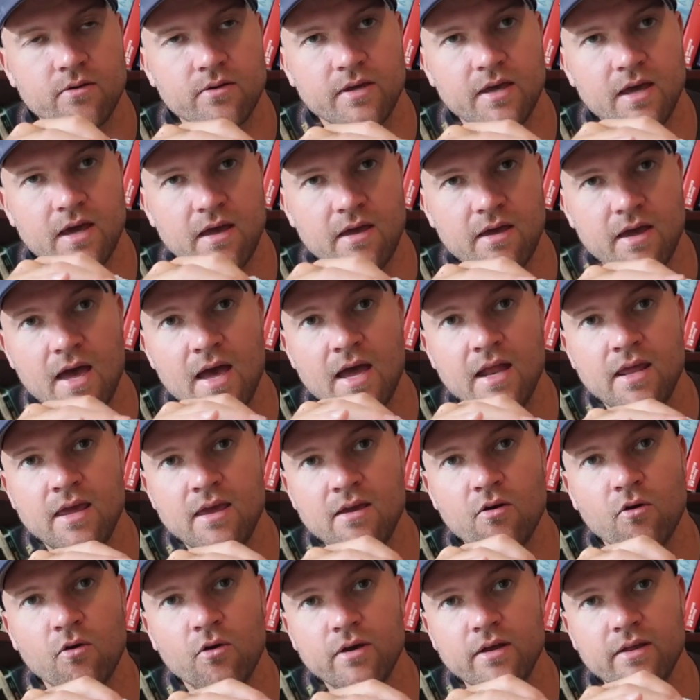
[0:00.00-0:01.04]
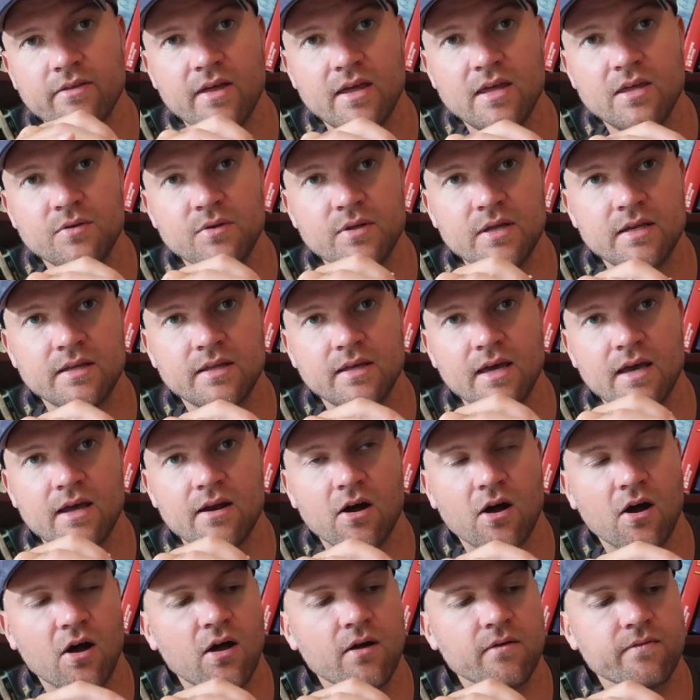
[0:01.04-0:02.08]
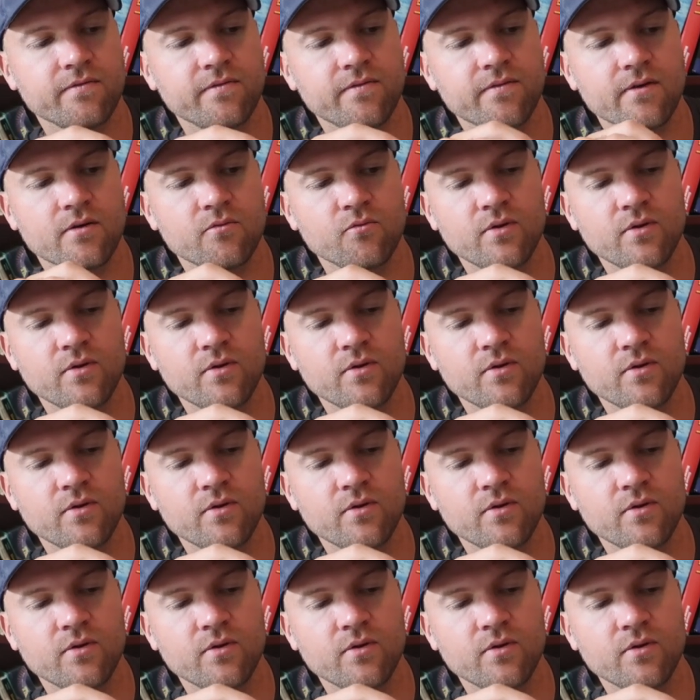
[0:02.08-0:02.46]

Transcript: Okay, any oil that you didn't get off